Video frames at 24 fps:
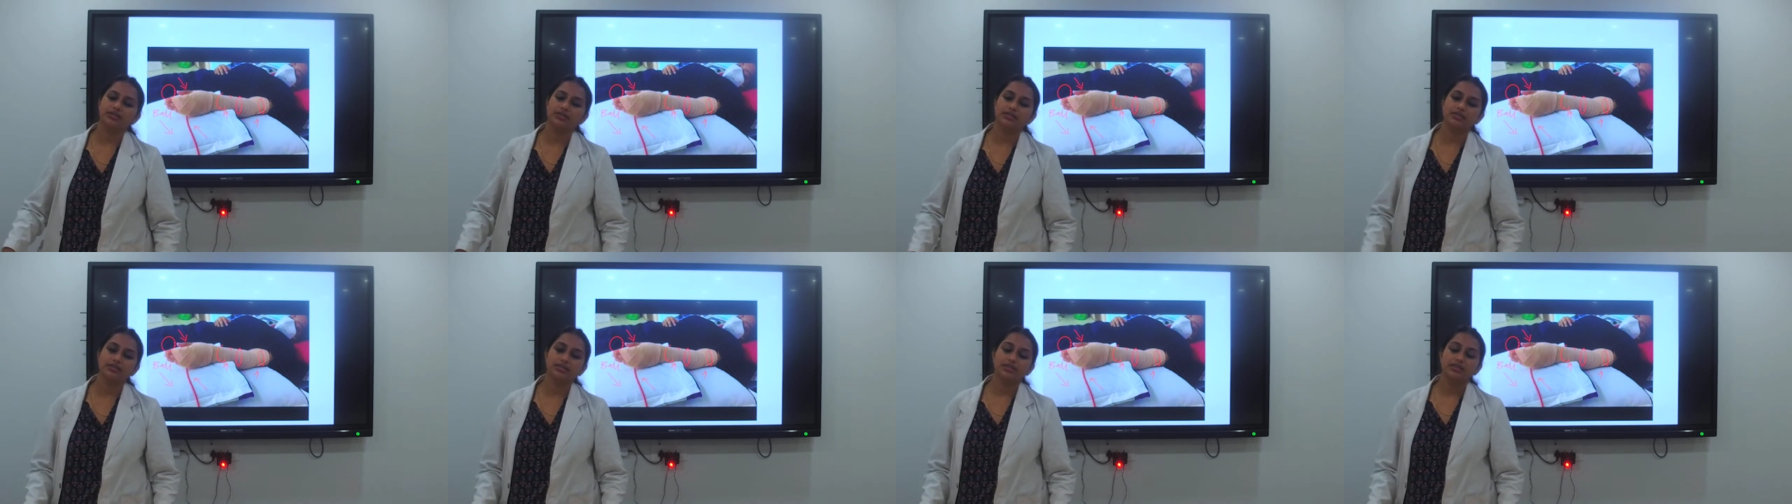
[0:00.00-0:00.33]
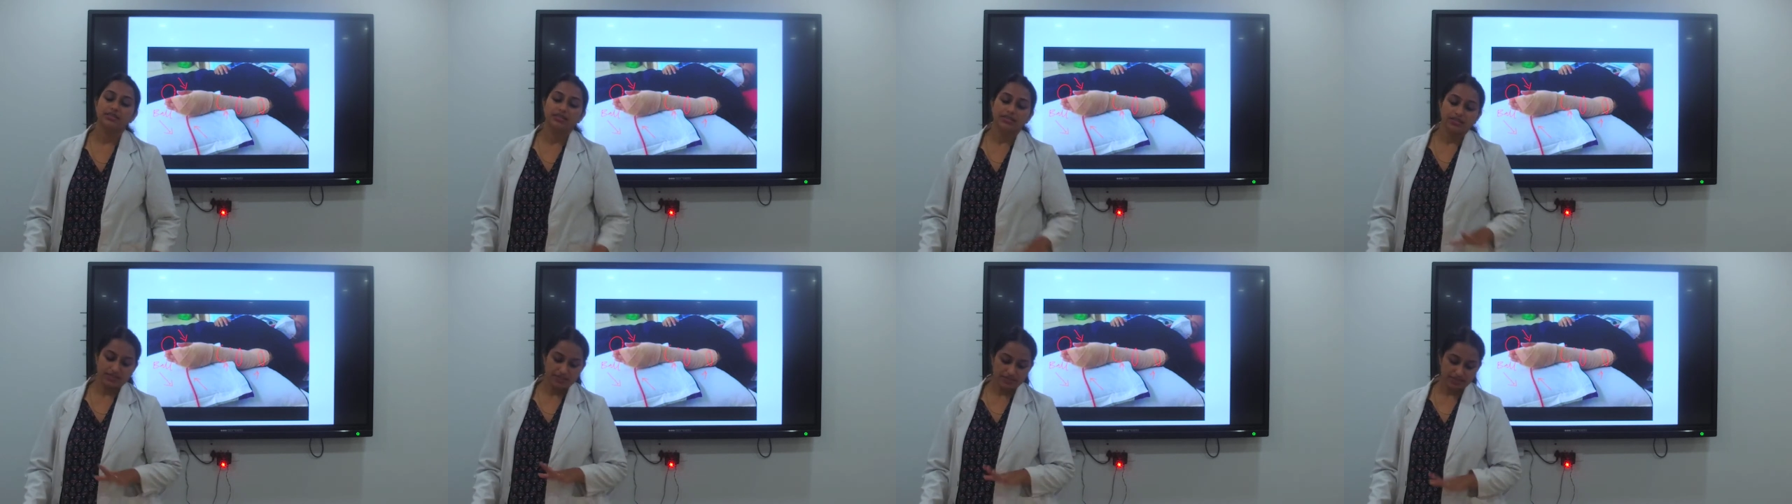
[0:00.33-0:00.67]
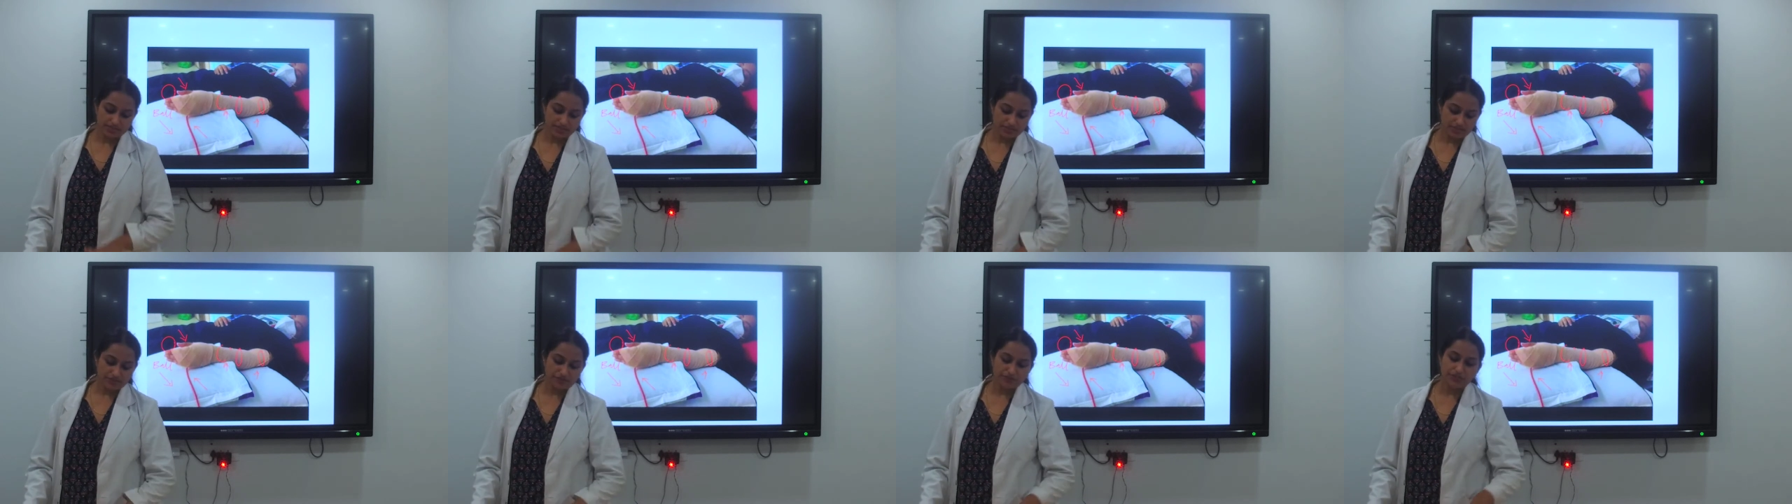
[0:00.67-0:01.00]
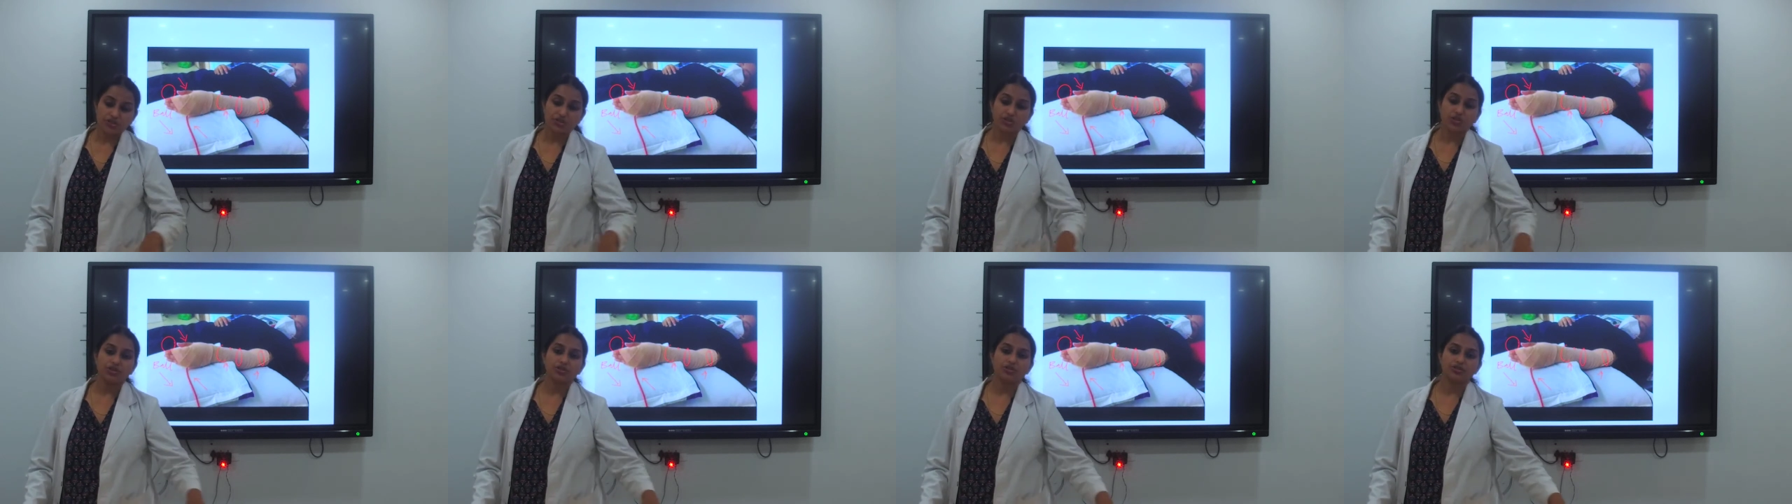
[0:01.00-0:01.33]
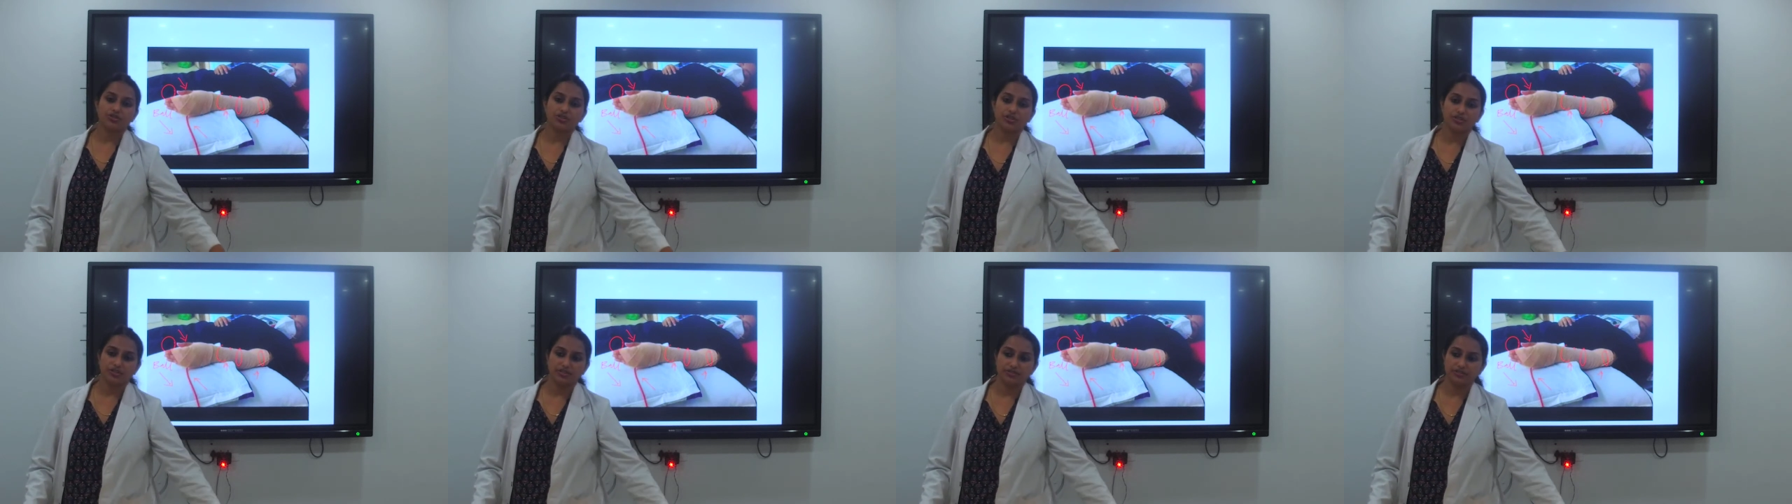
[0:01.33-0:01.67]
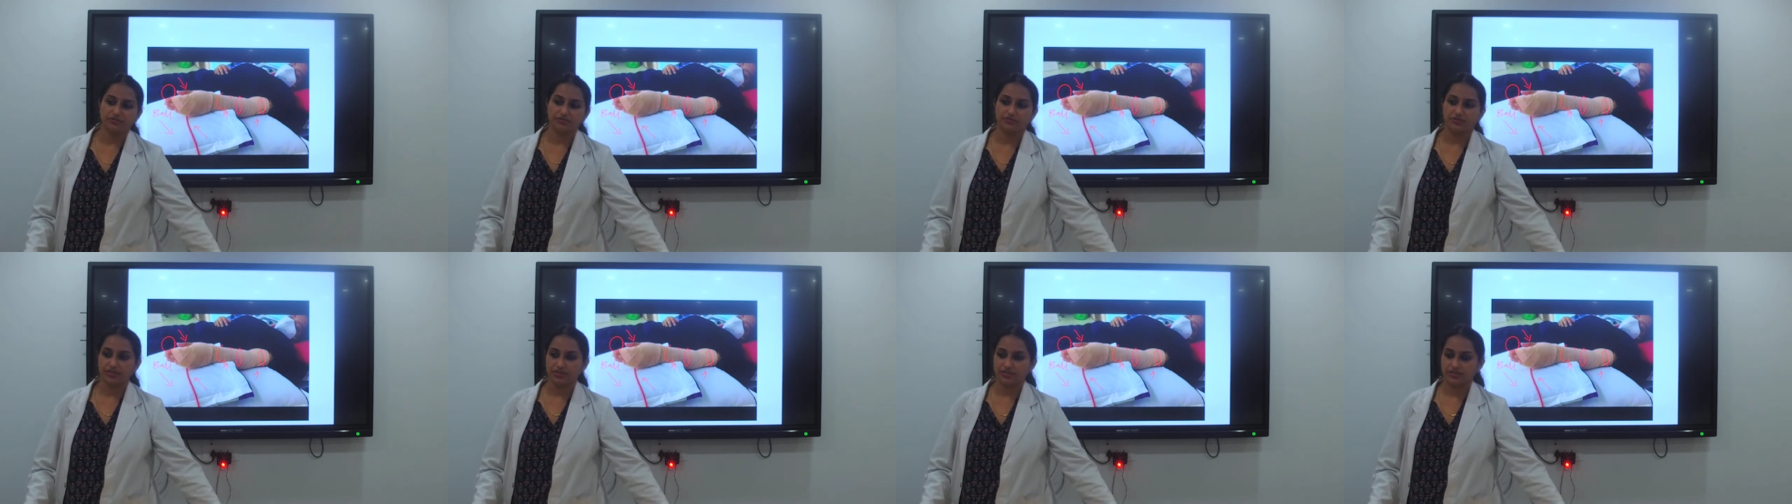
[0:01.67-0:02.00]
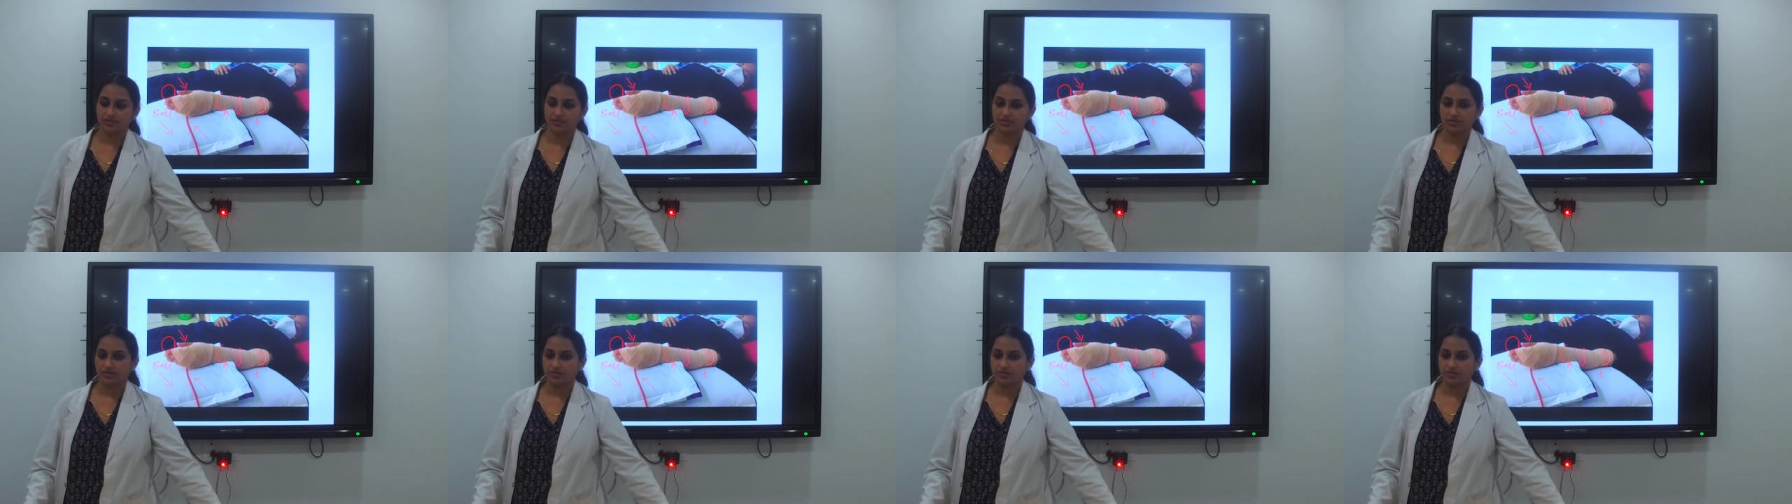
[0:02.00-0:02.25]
this is the physiological effects.